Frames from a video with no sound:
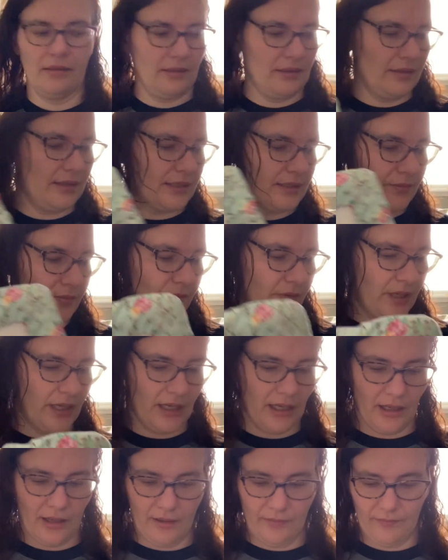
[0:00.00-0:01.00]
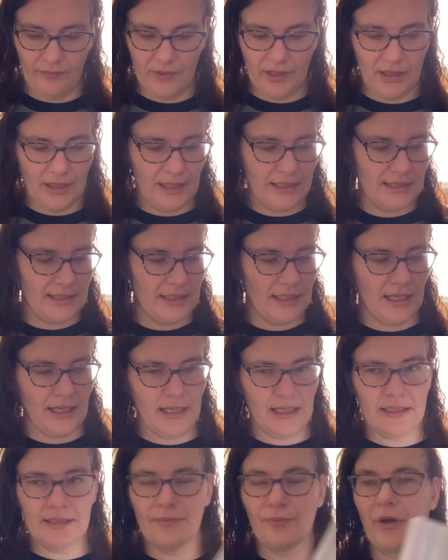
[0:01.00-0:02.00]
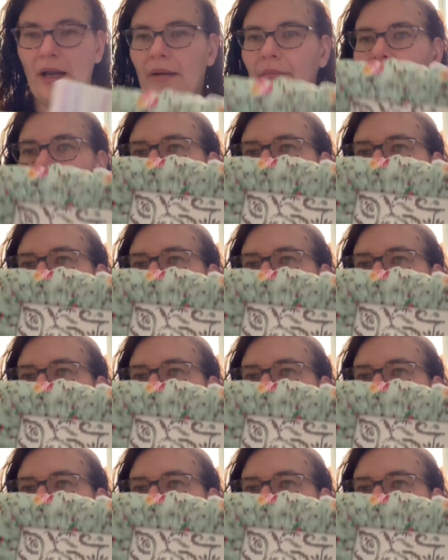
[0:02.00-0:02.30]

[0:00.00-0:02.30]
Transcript: this one right here. This is Bramble